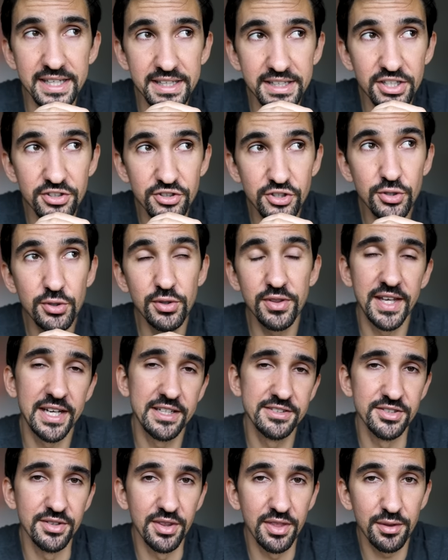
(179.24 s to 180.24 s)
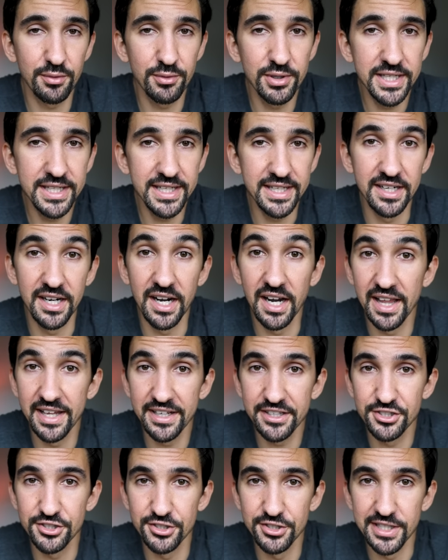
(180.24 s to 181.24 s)
in 2003 in an
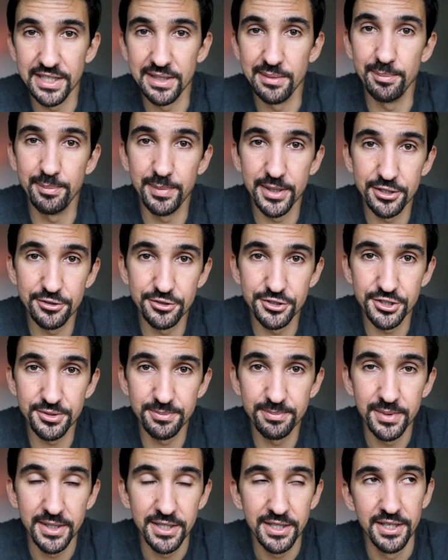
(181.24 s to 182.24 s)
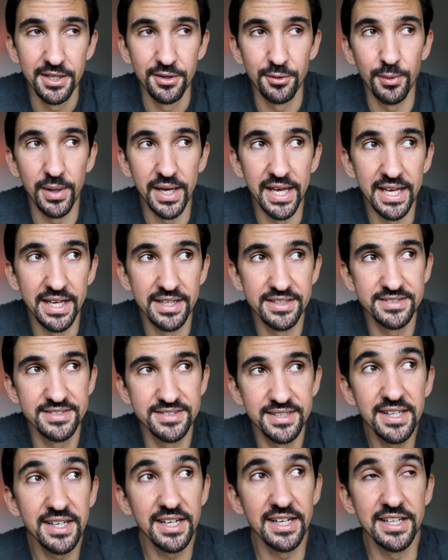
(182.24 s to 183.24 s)
election in Belgium, where
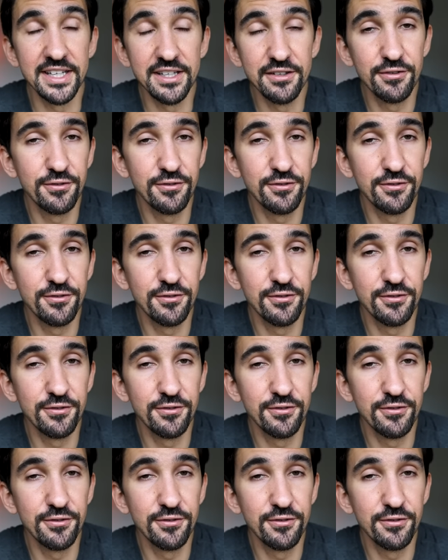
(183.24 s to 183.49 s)
suddenly